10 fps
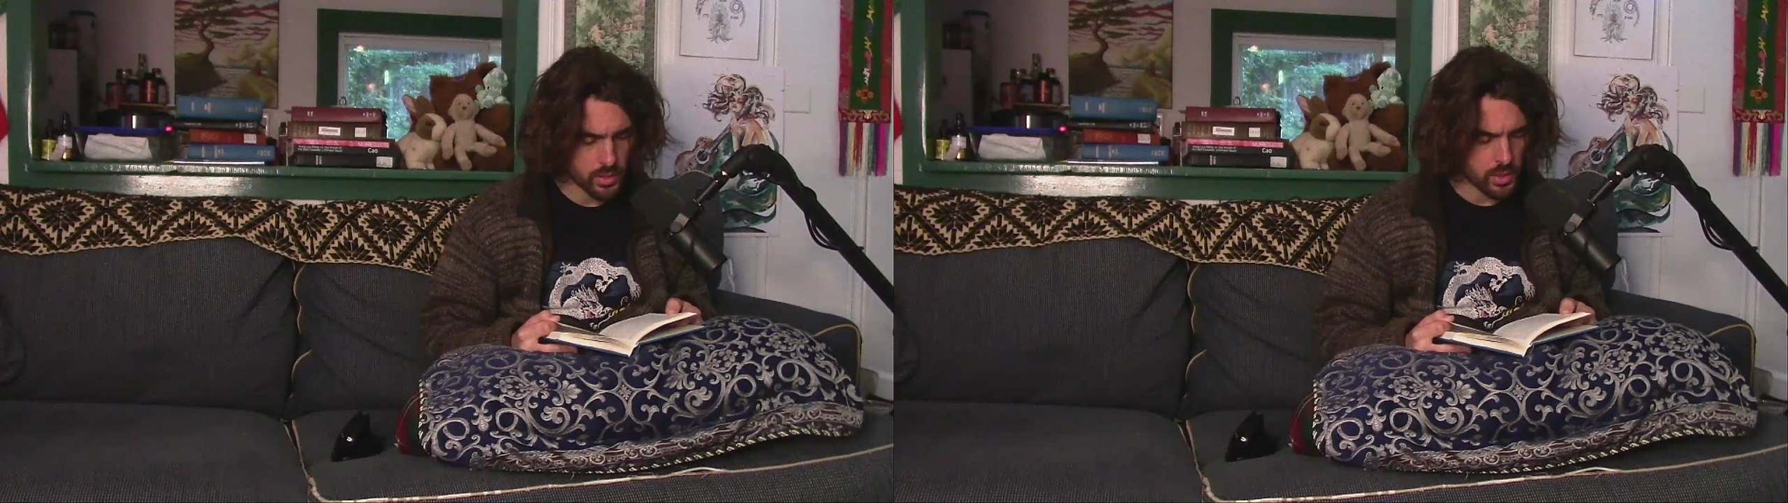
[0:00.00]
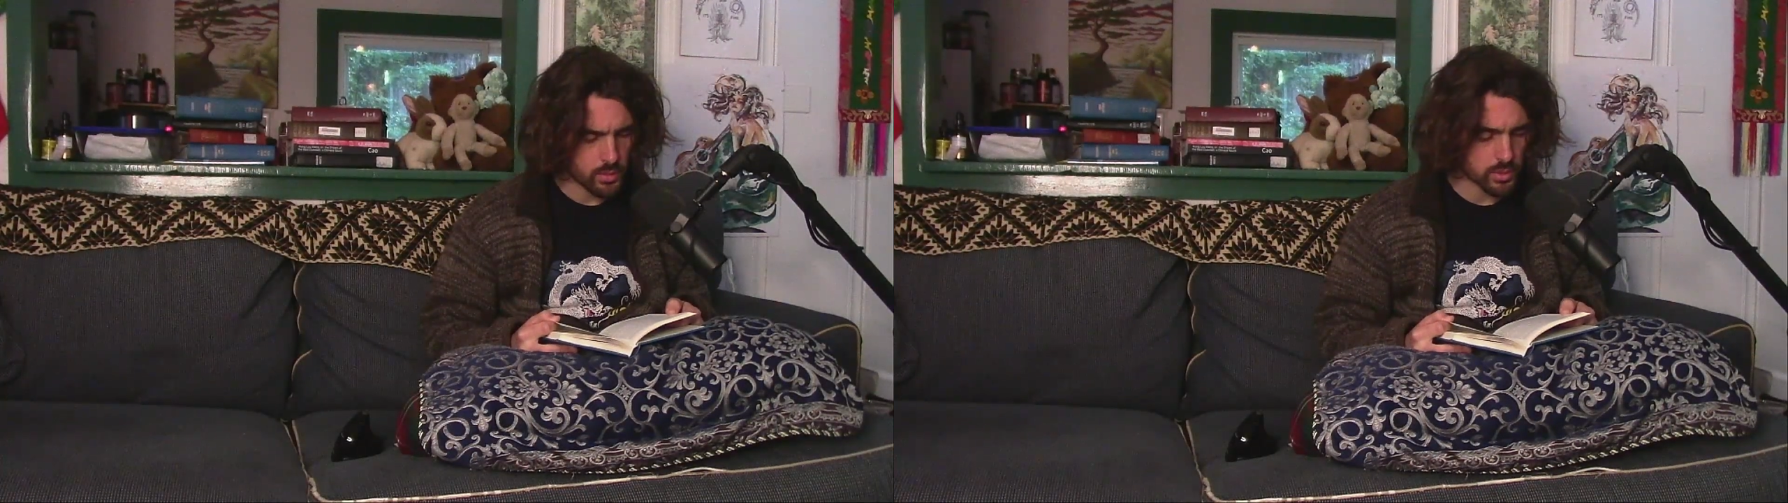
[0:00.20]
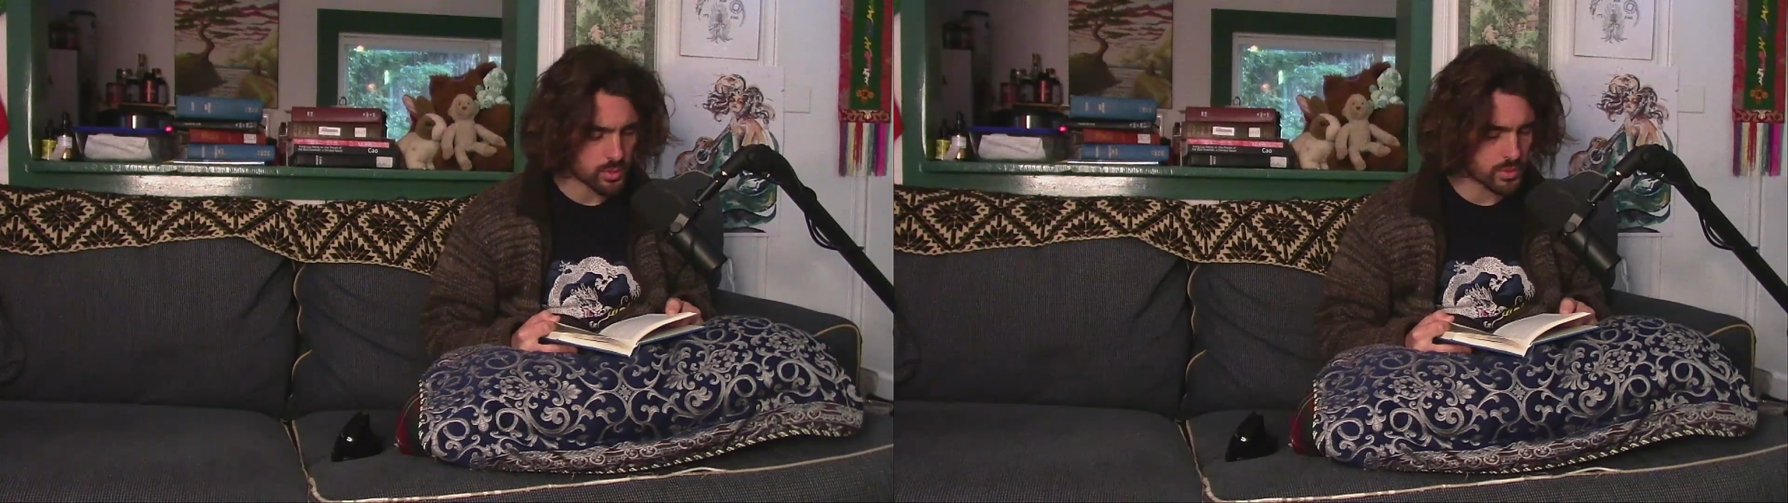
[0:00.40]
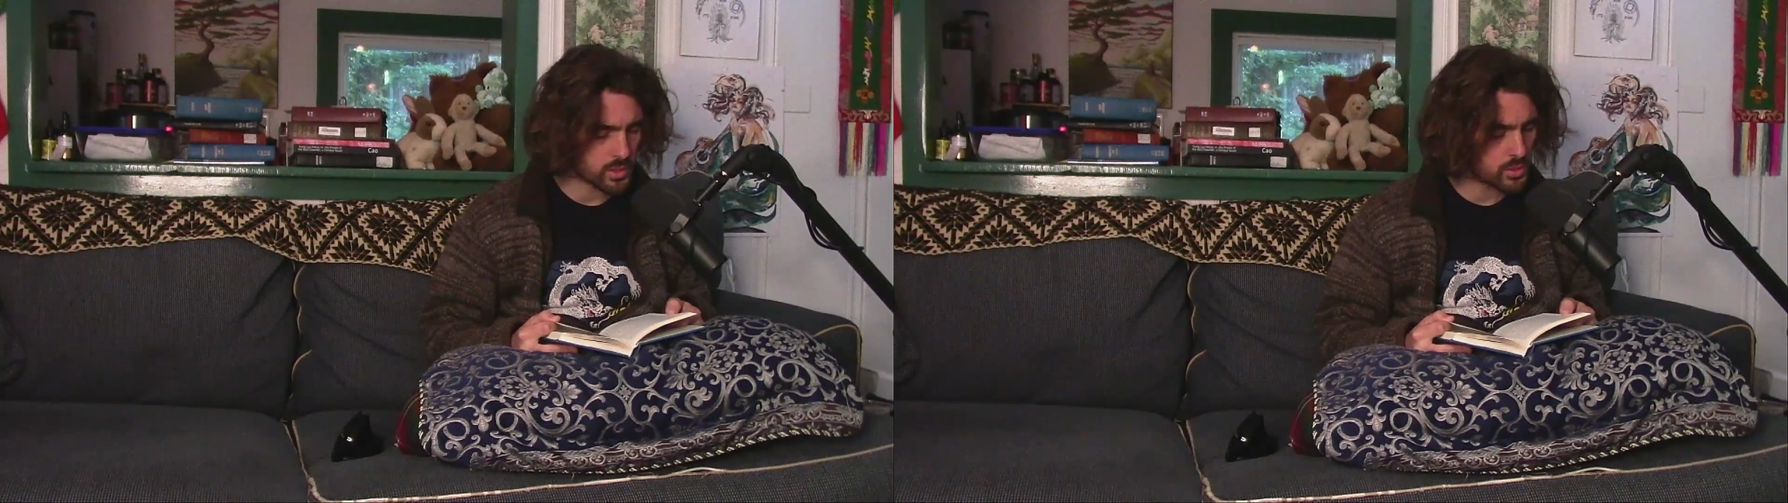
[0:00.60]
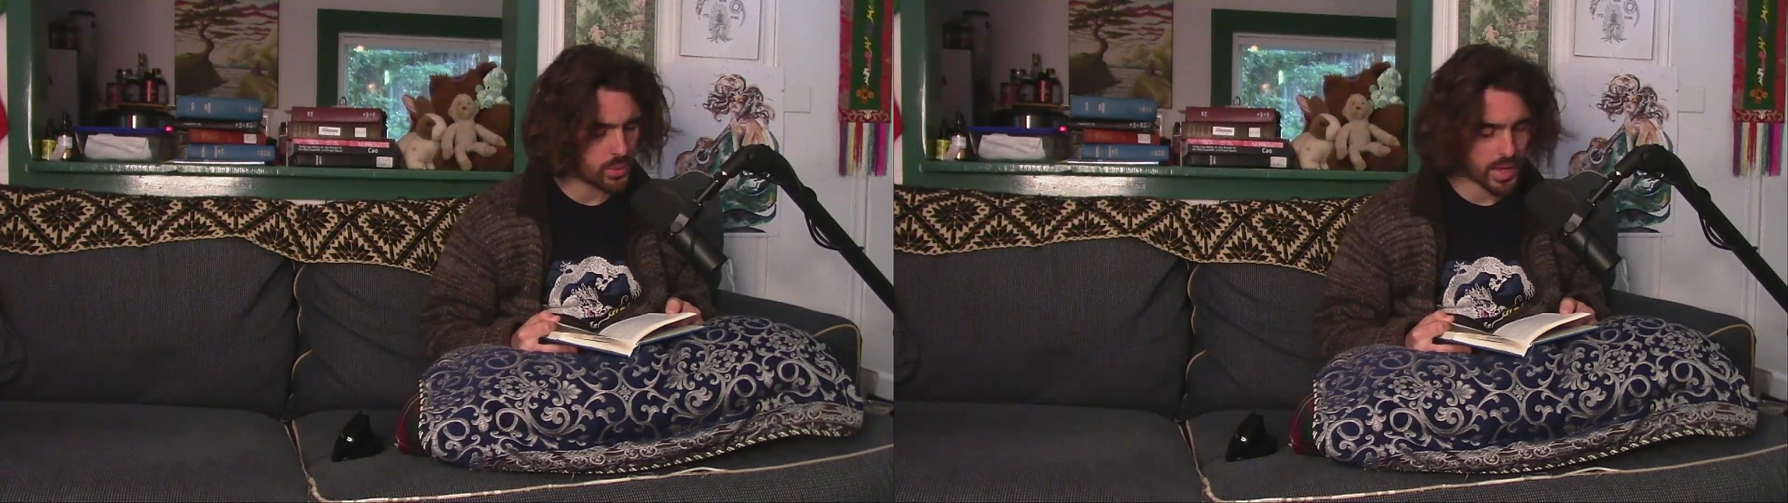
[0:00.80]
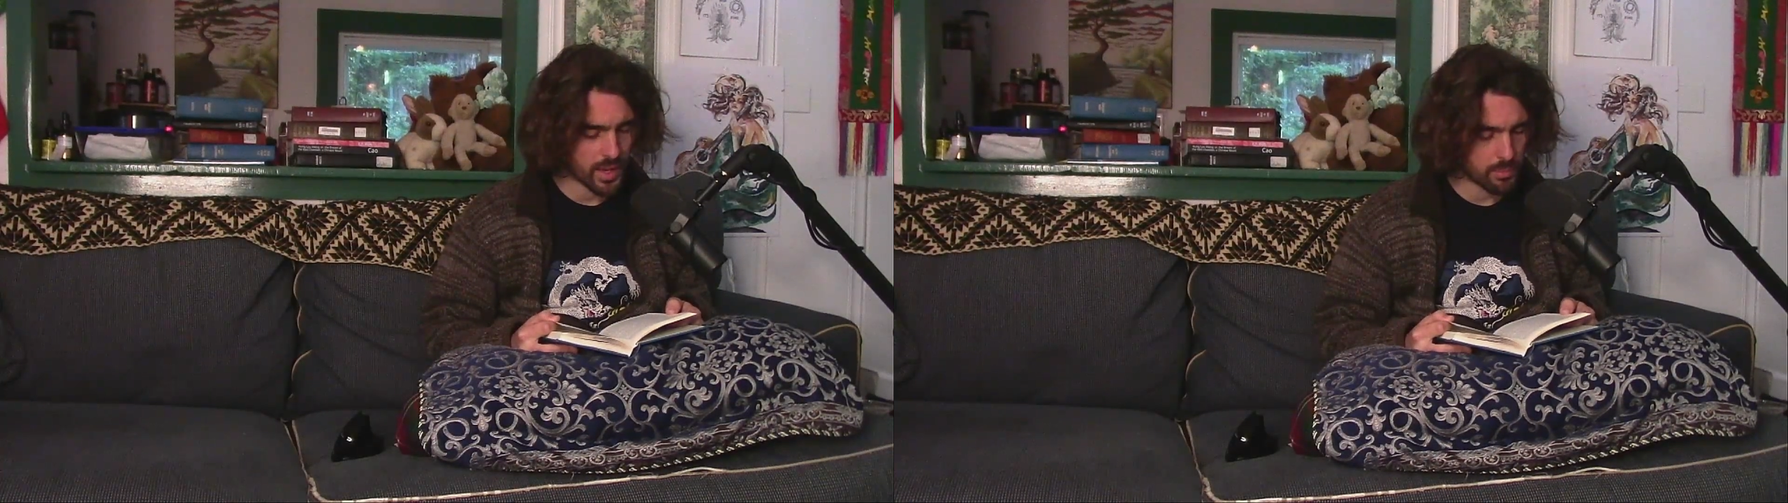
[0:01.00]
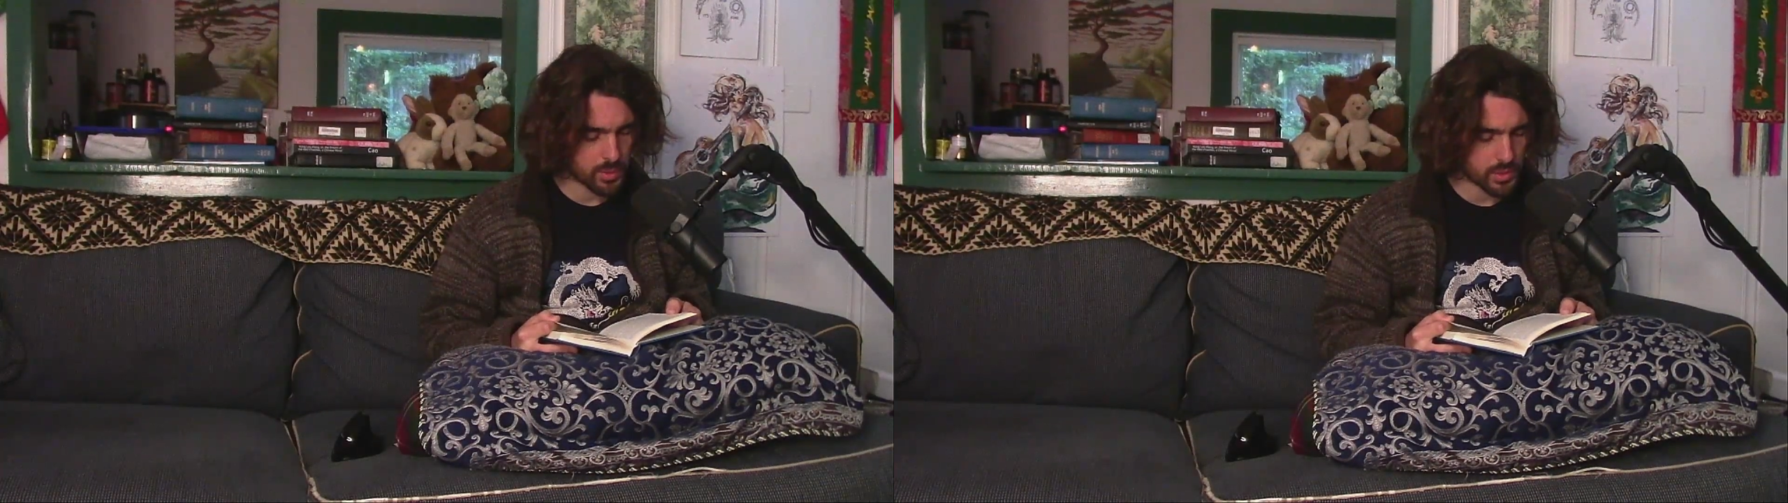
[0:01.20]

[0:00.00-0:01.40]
was only too happy in